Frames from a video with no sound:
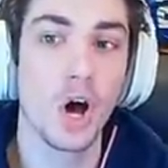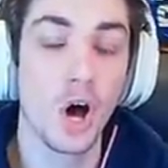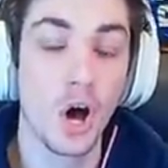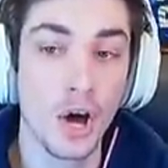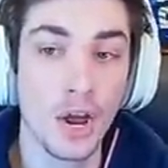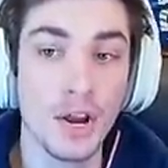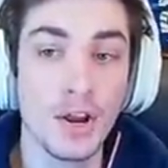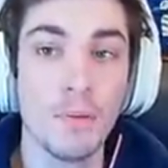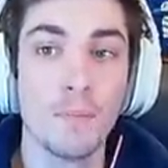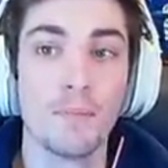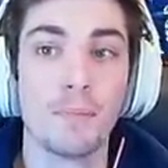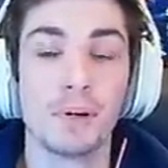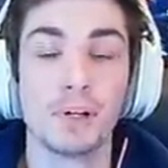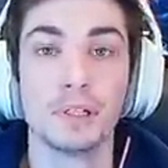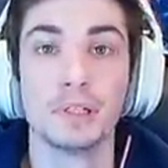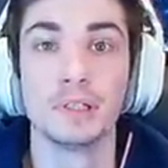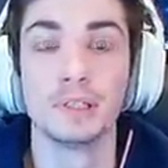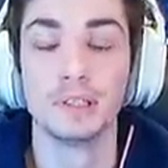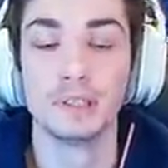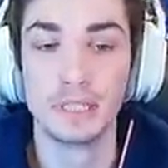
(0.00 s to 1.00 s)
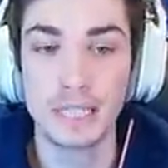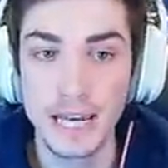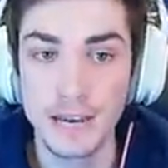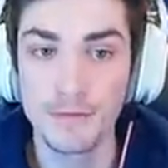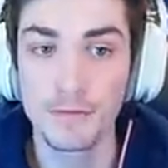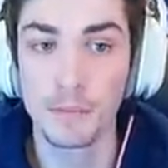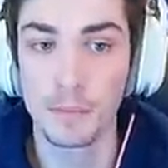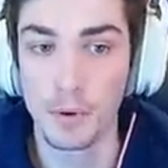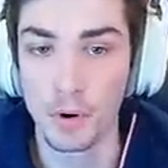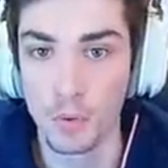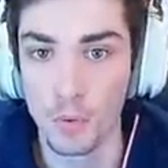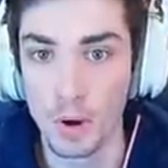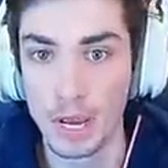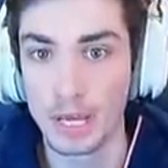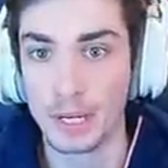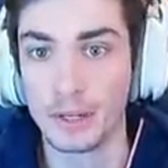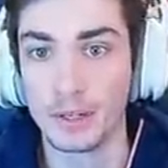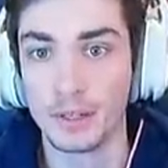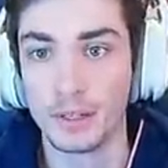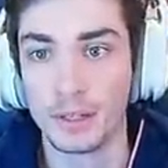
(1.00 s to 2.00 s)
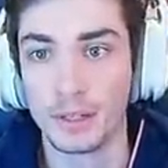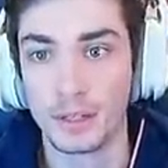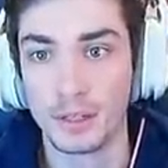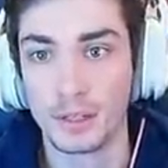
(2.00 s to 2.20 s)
unbelievable win